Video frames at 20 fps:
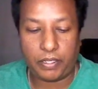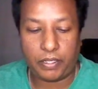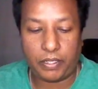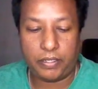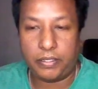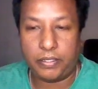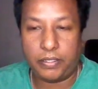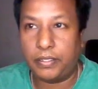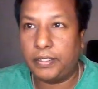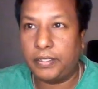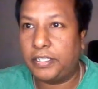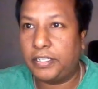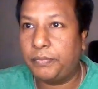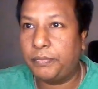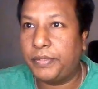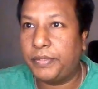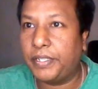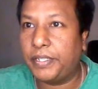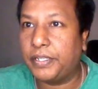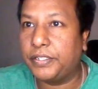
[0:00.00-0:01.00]
let
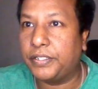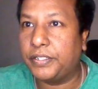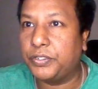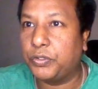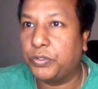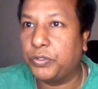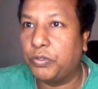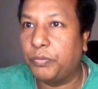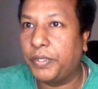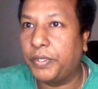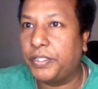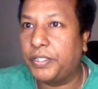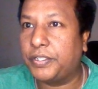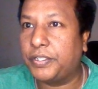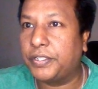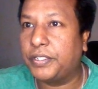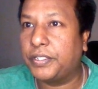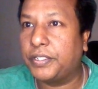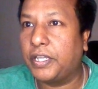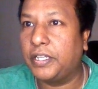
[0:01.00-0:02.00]
me zoom
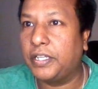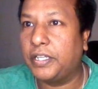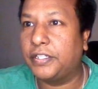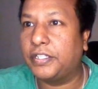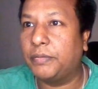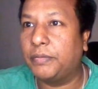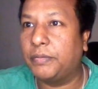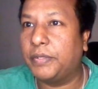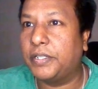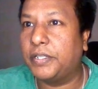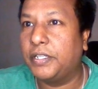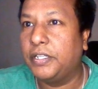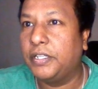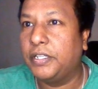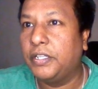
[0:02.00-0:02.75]
it a little bit.